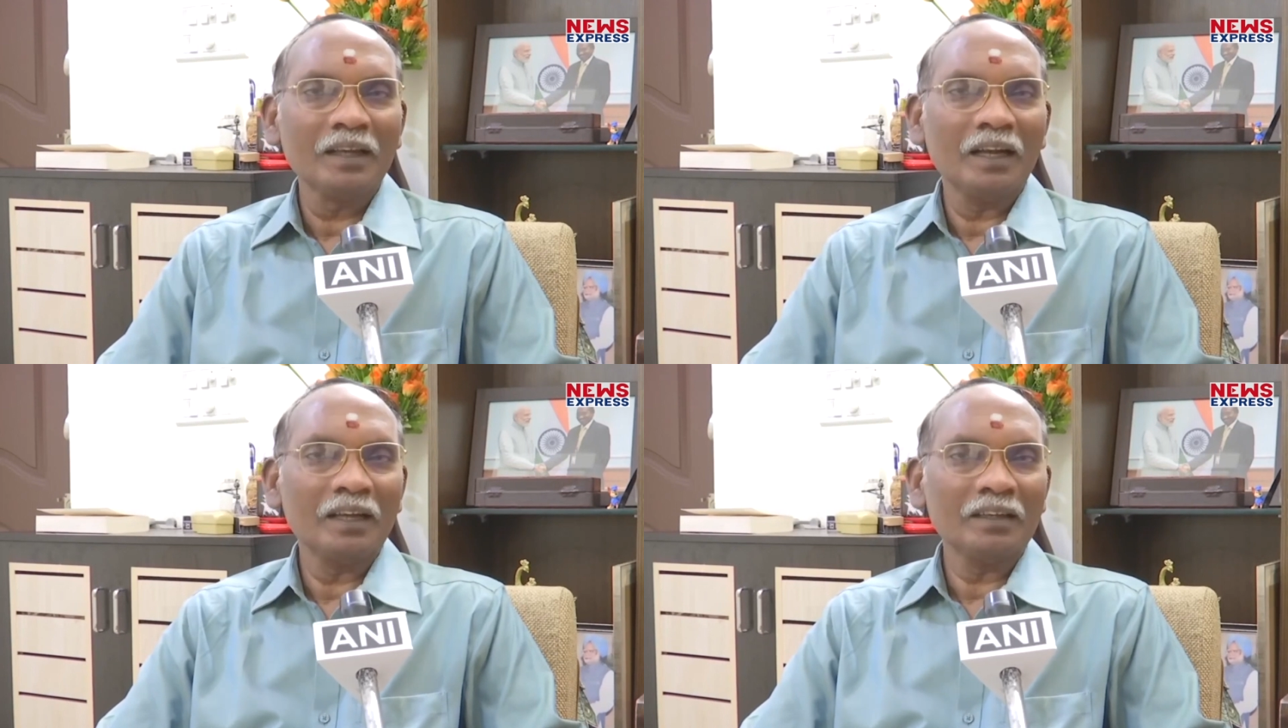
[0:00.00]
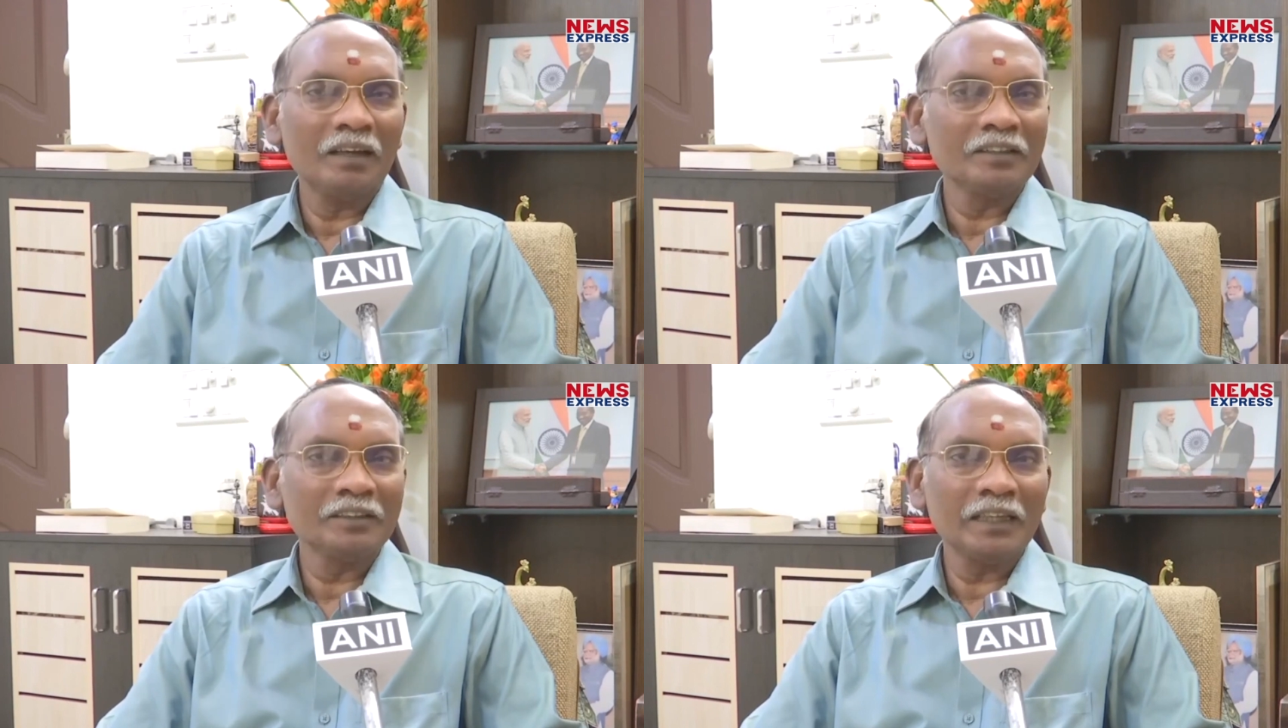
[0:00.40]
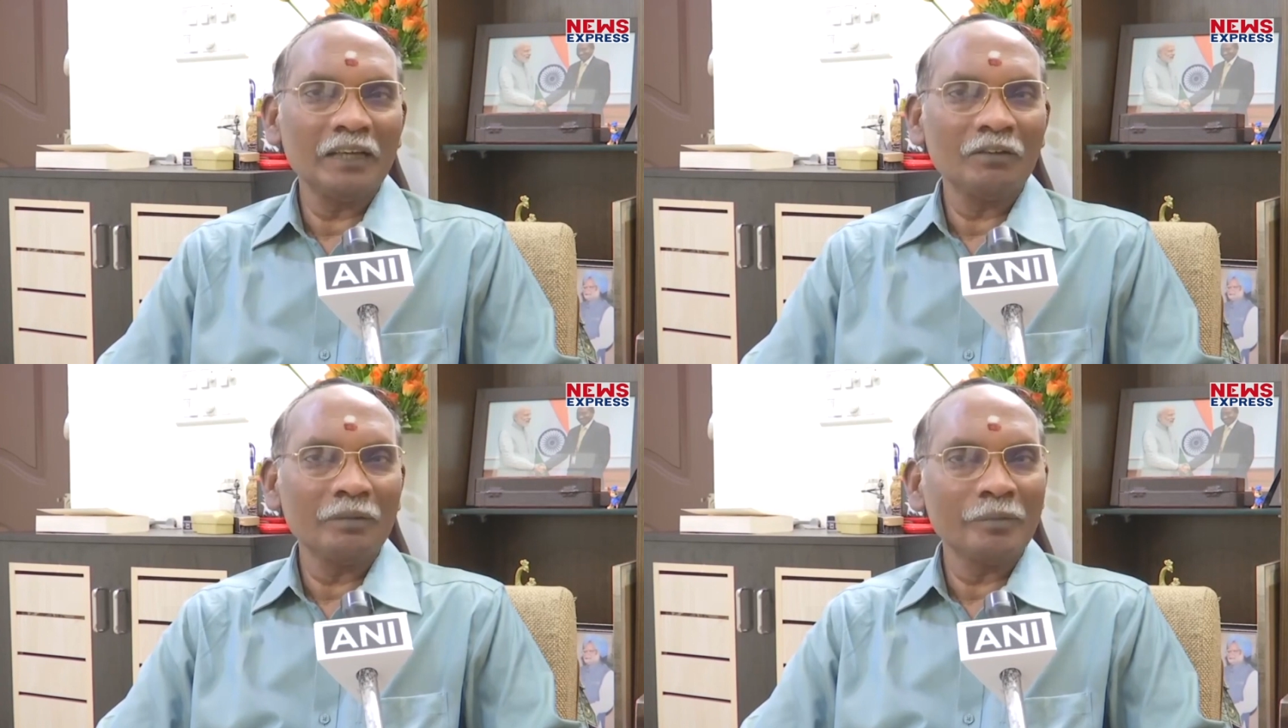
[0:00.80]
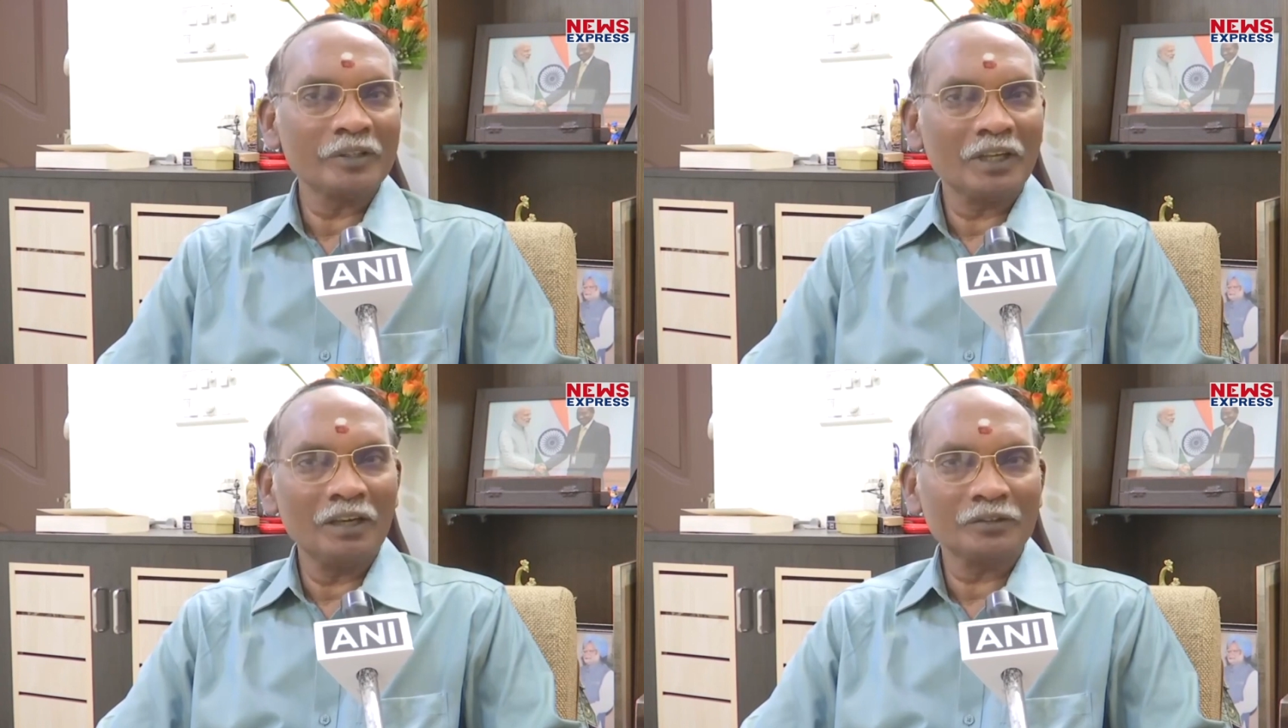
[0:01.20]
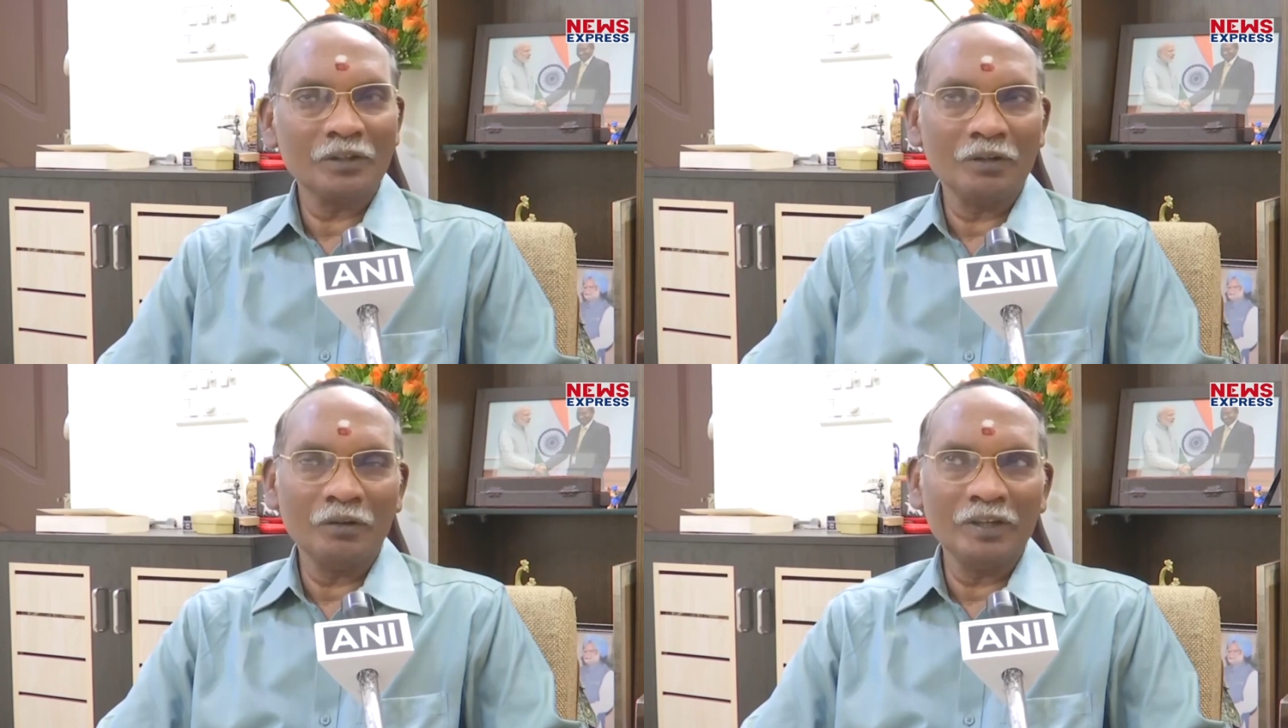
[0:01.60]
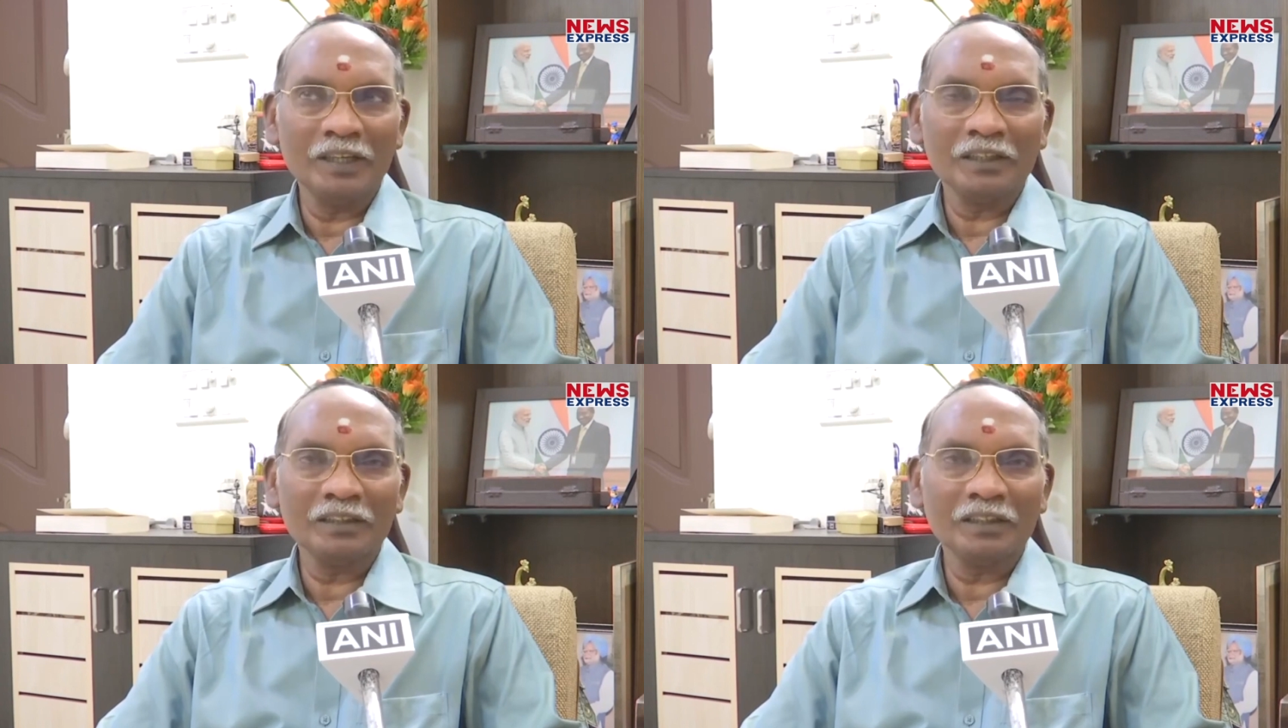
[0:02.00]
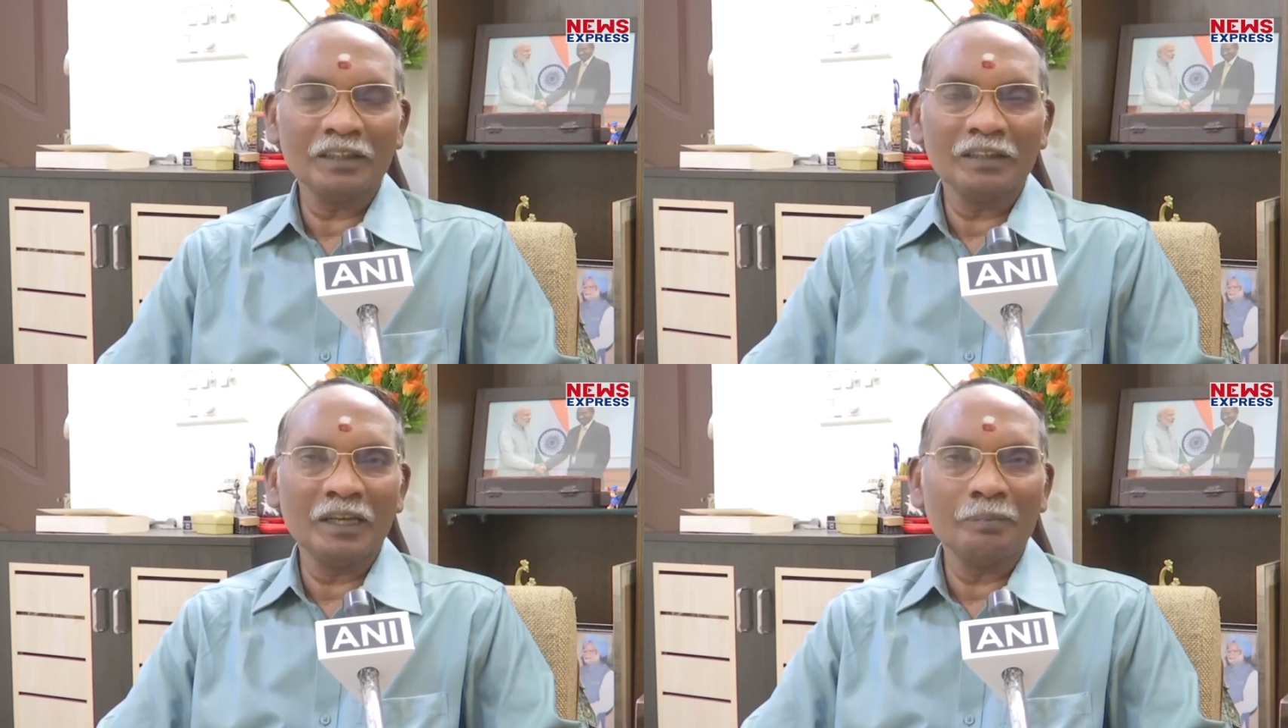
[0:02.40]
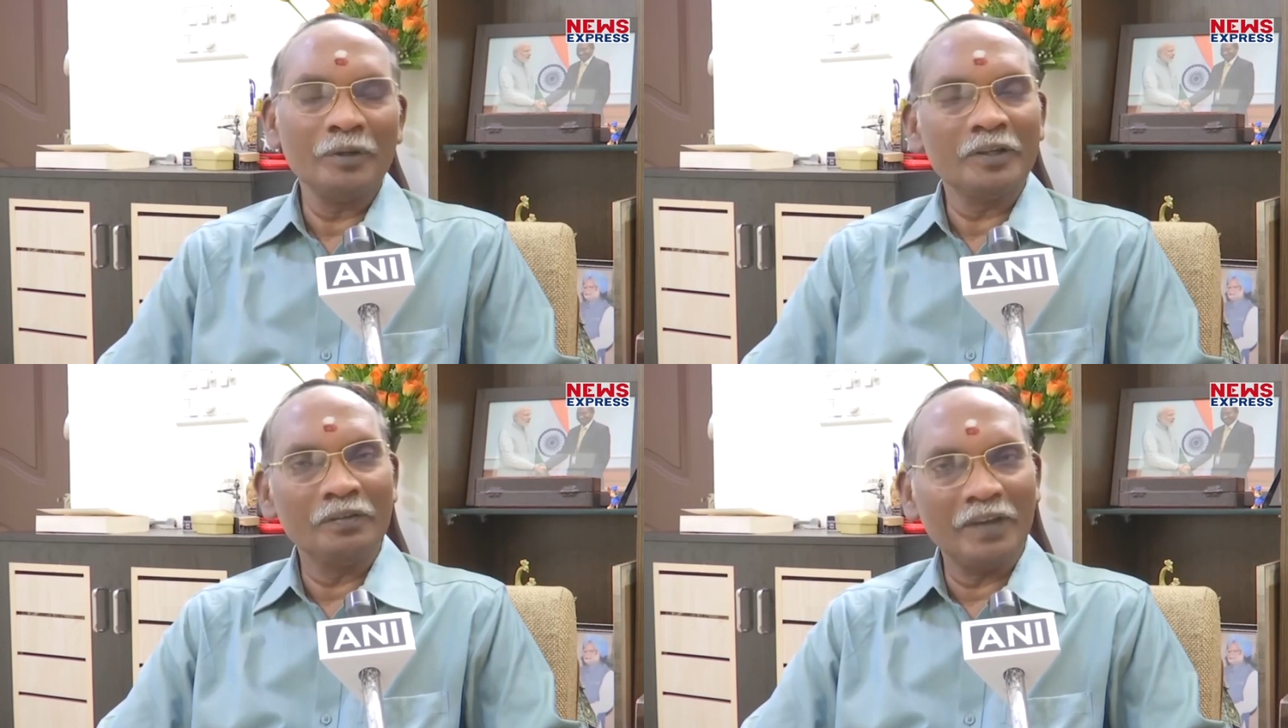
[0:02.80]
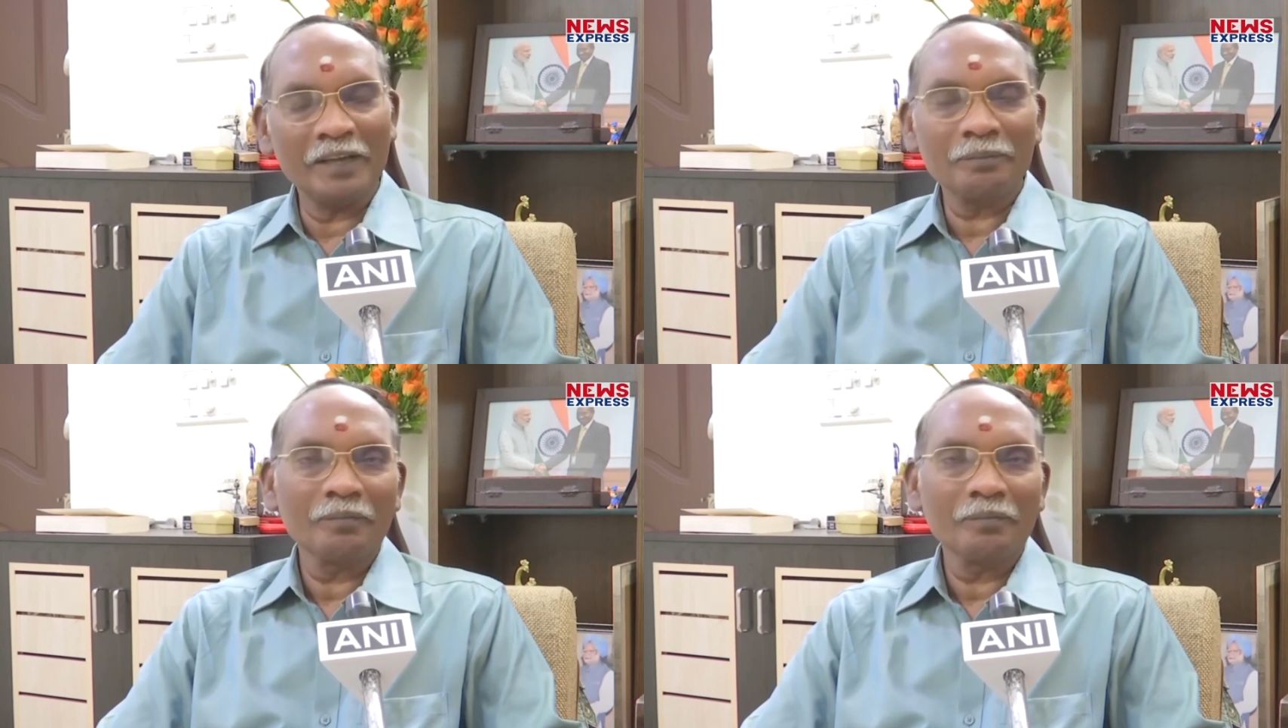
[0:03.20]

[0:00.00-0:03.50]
and Aditya L1 mission also going in a big way.